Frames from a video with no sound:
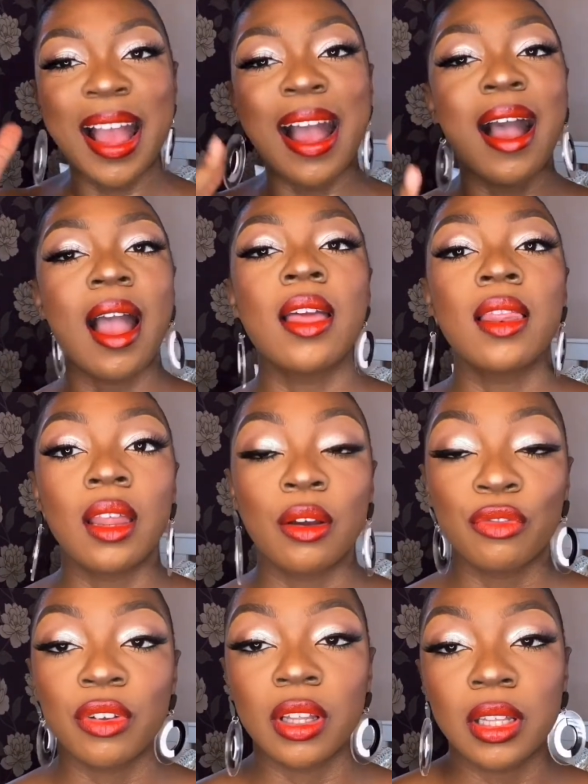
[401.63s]
I
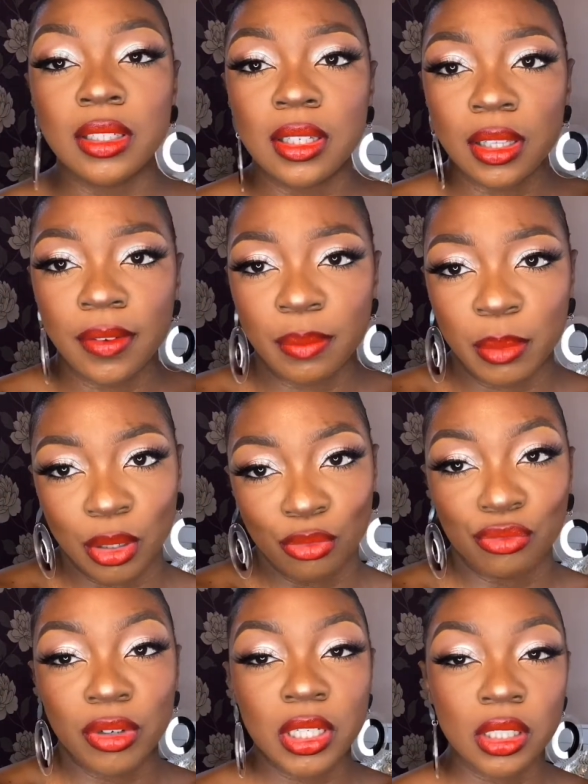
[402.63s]
love it. This is giving me
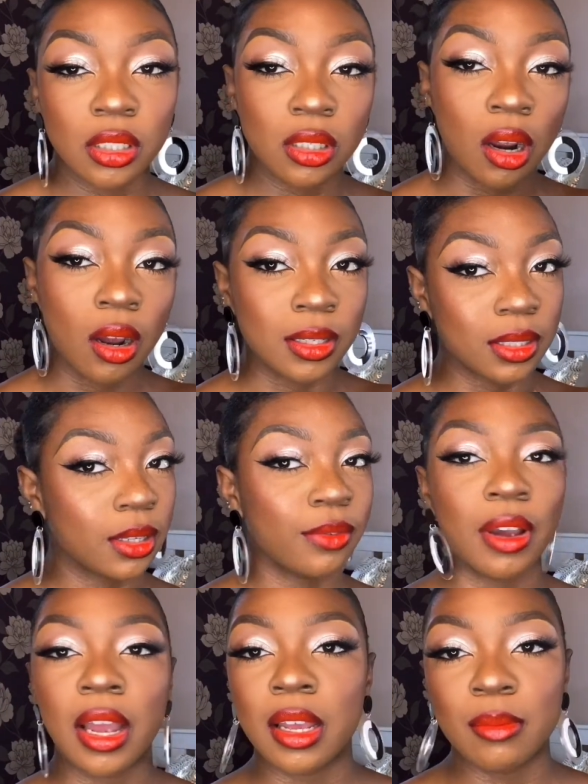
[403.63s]
rich auntie
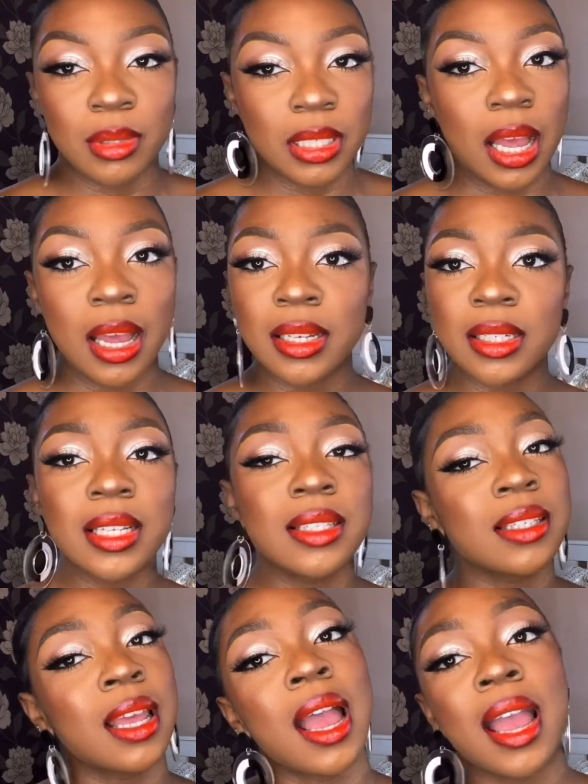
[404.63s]
vibes, and it's
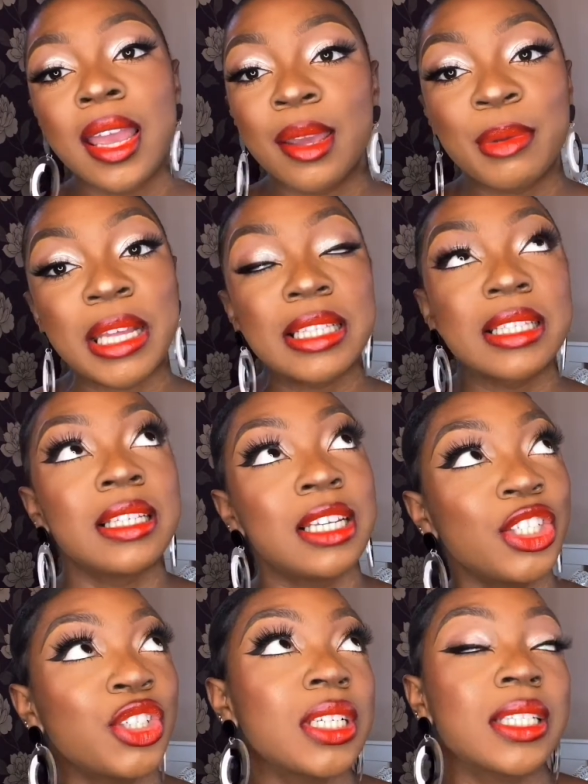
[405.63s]
time. It's
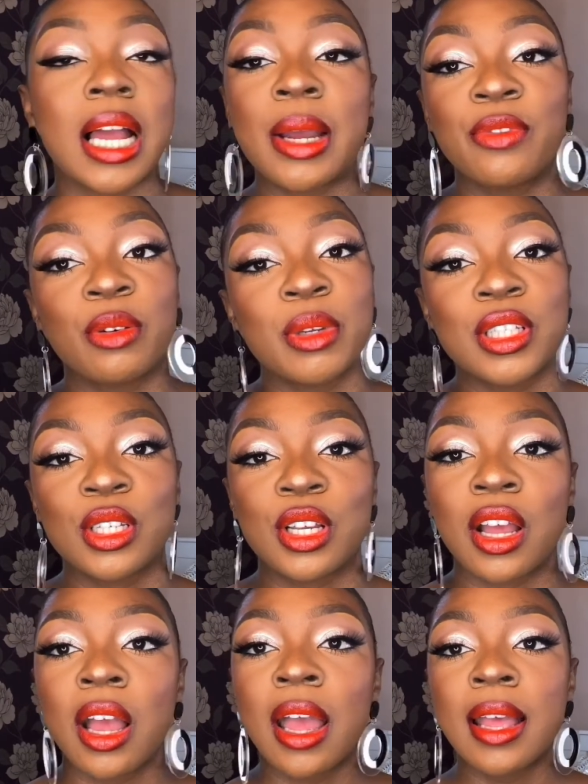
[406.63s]
literally time for me
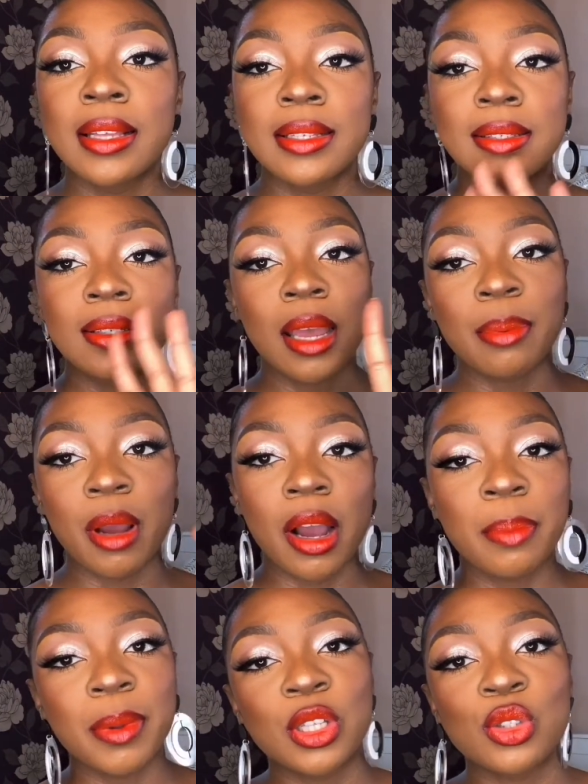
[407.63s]
to step
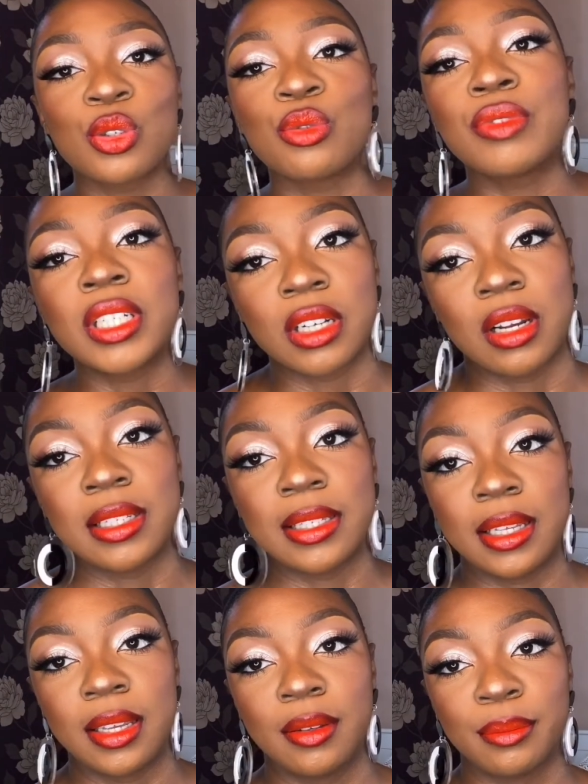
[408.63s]
up into rich
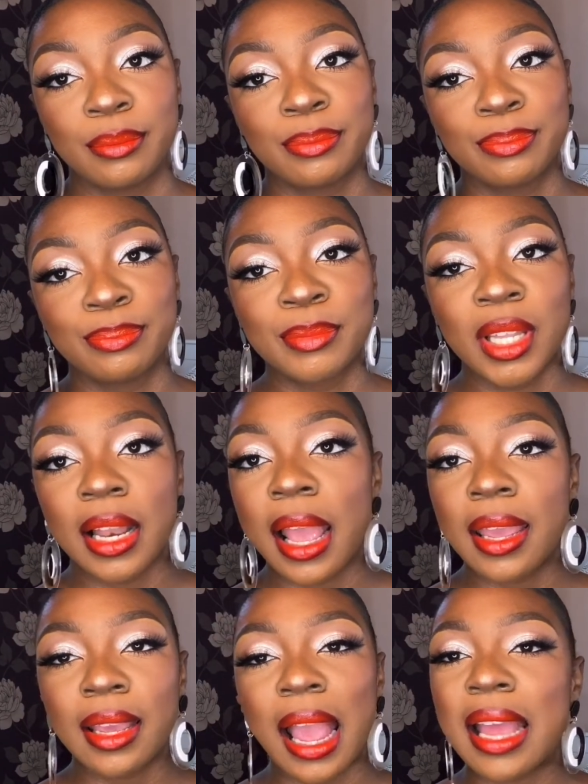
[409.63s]
auntie.
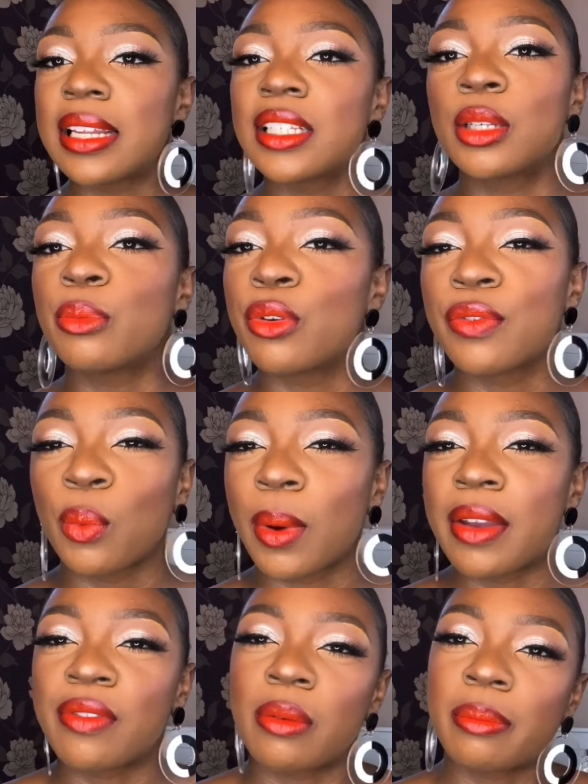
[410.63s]
Like, I need to move
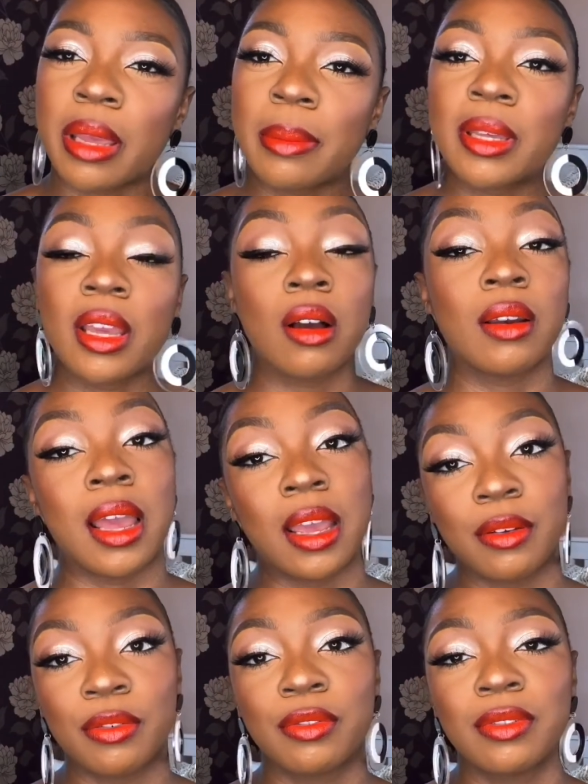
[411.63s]
away from baby girl
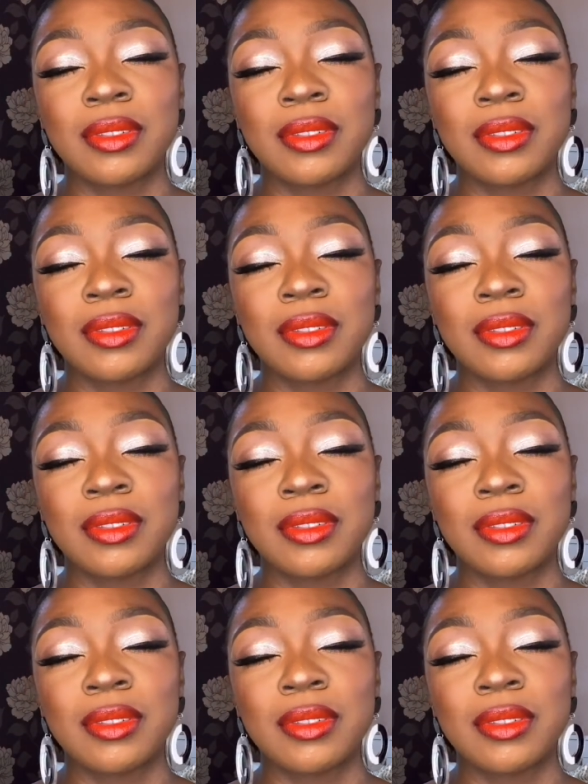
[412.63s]
life.